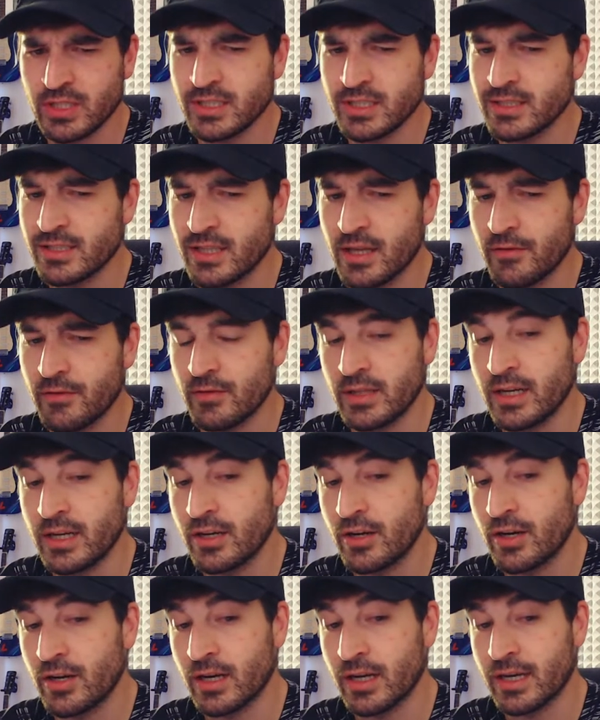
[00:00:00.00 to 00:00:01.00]
and stuff. They're
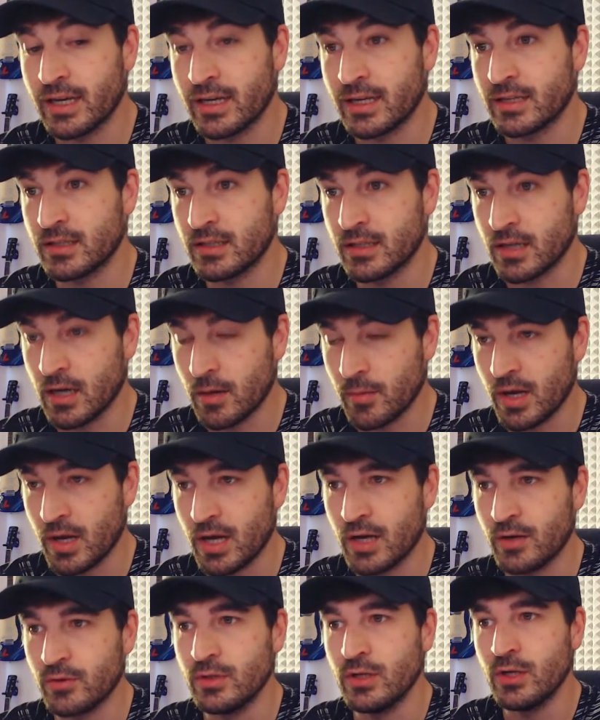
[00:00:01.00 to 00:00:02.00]
gonna come
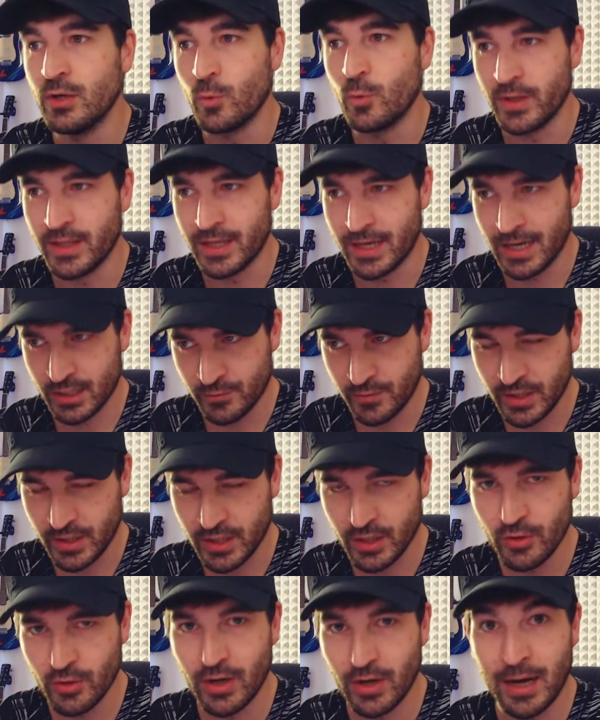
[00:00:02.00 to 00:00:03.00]
out with the next
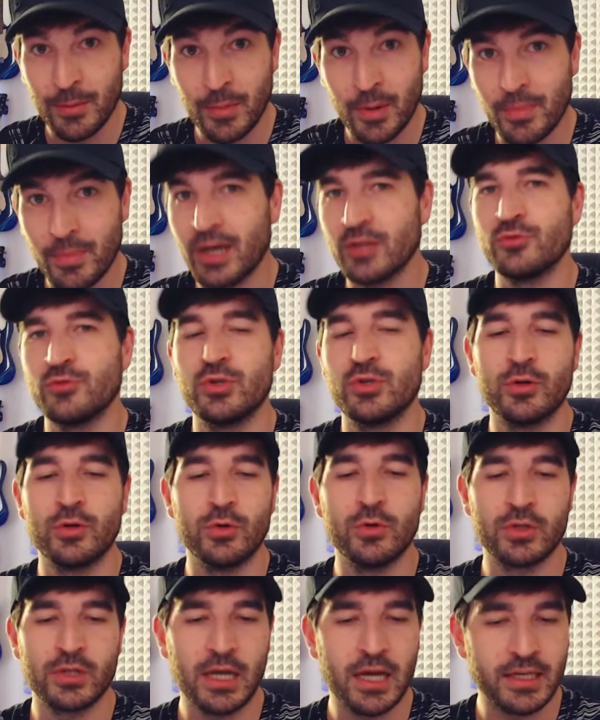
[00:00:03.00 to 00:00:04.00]
video I'm about to
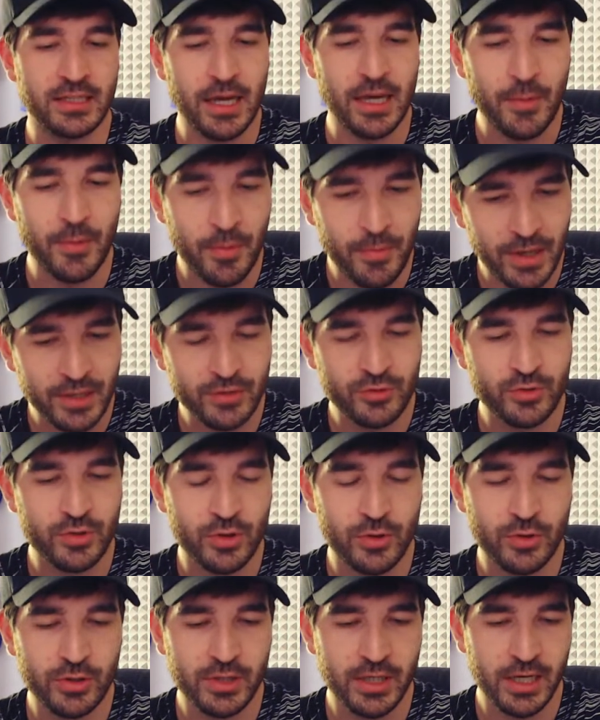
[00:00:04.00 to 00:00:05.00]
record, guys. I'm about to
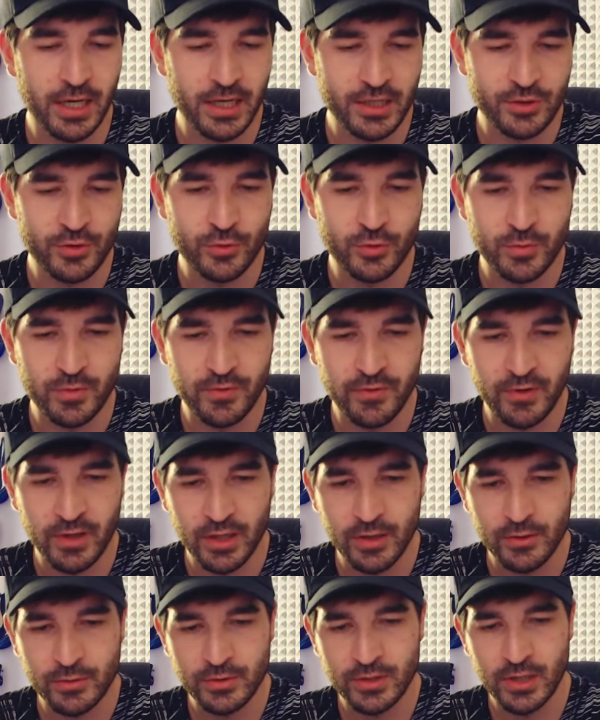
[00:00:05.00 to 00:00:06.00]
record the next YouTube
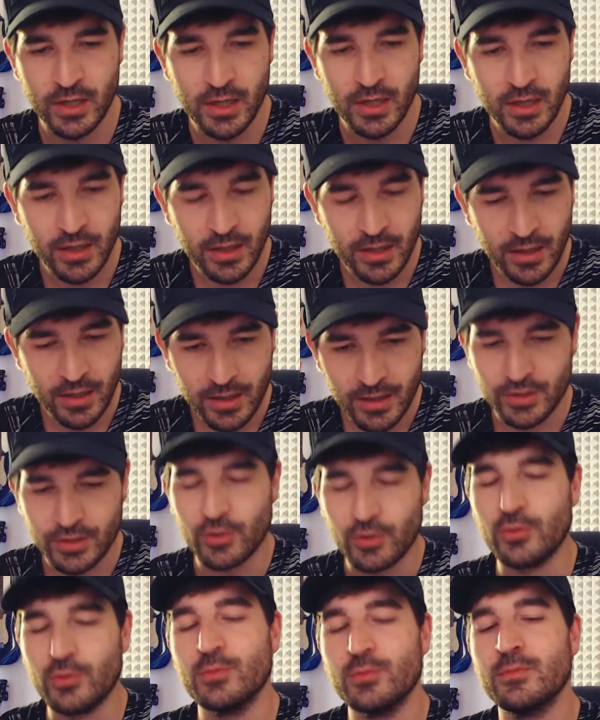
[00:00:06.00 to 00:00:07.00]
videos.
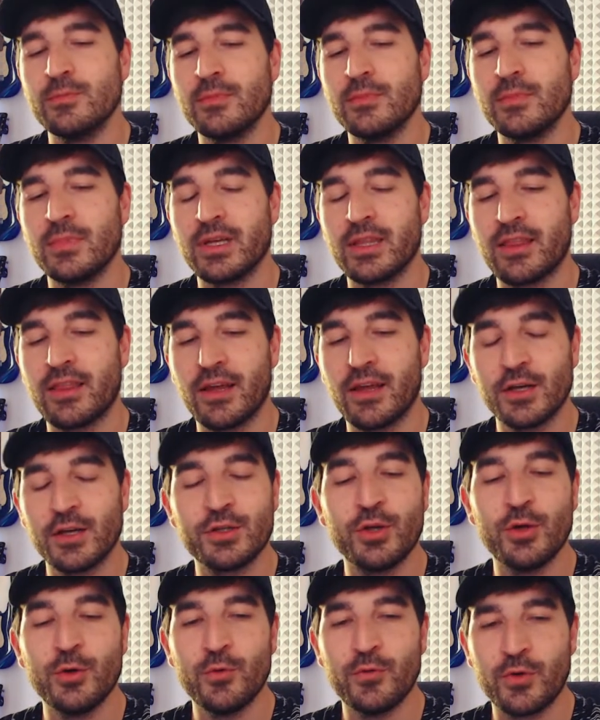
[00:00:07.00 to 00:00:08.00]
So thank
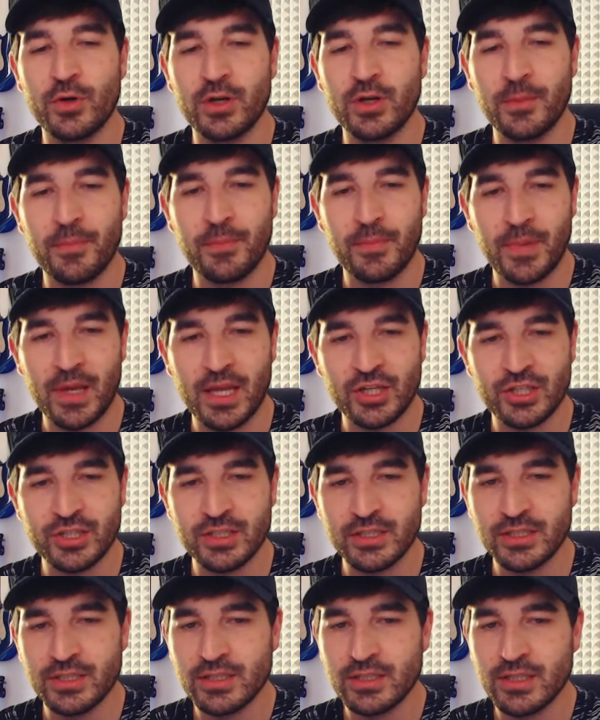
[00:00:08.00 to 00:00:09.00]
you for the
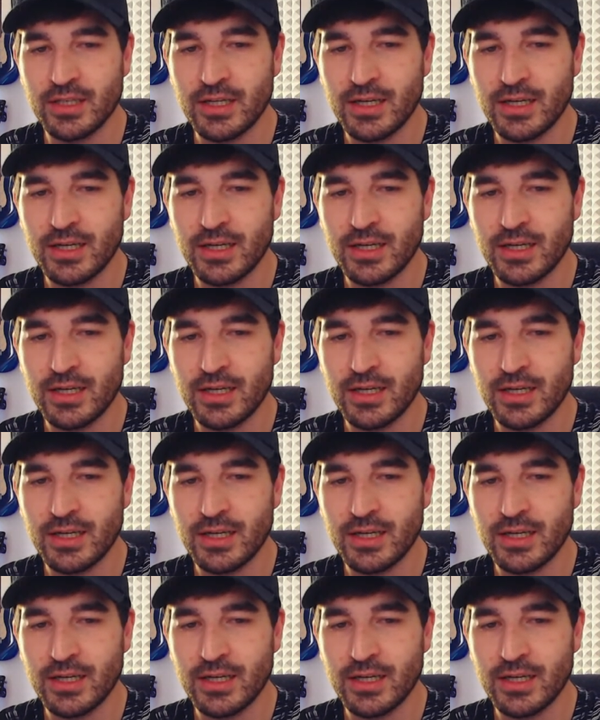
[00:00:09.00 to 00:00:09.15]
patience.